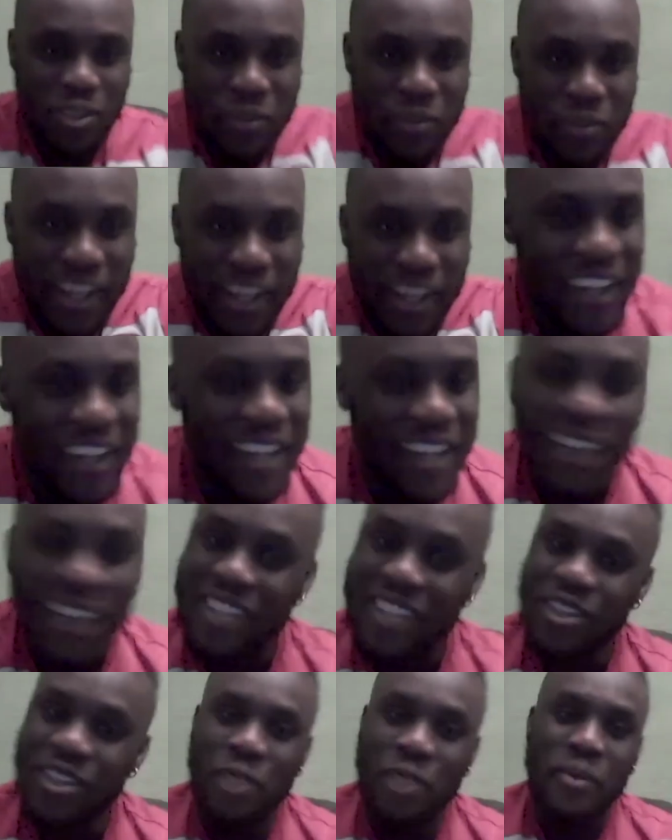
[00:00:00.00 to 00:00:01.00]
mate.
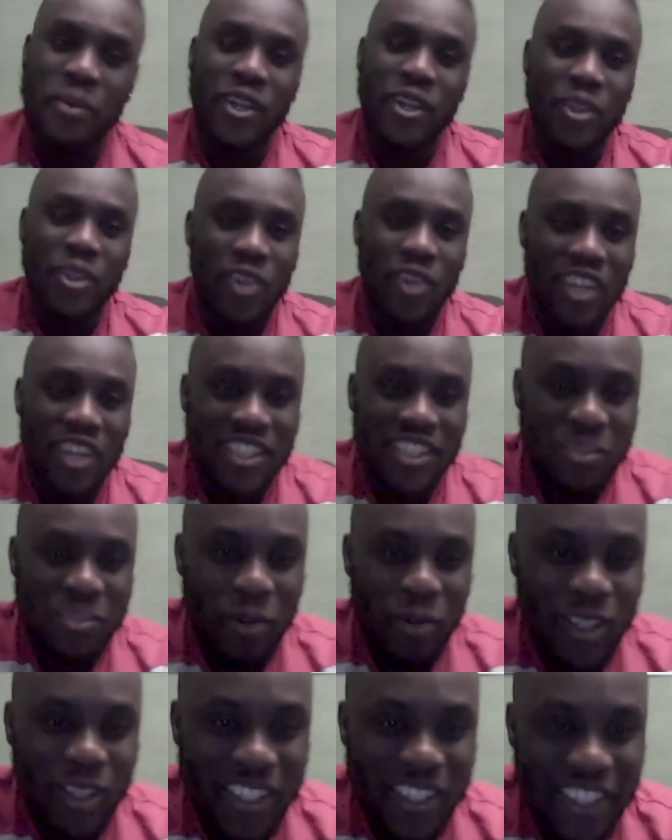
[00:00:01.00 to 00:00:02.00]
It's only me and you on this
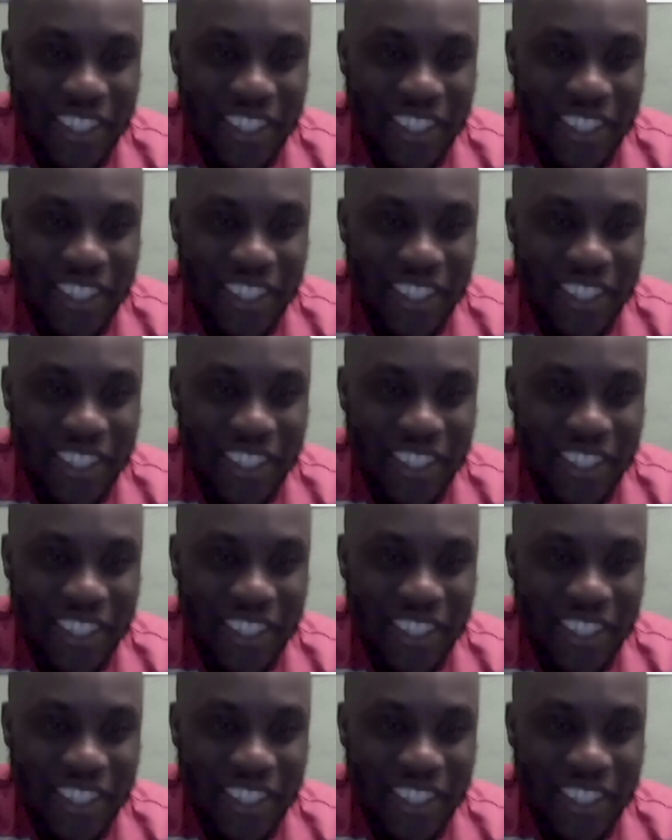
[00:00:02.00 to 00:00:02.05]
pod.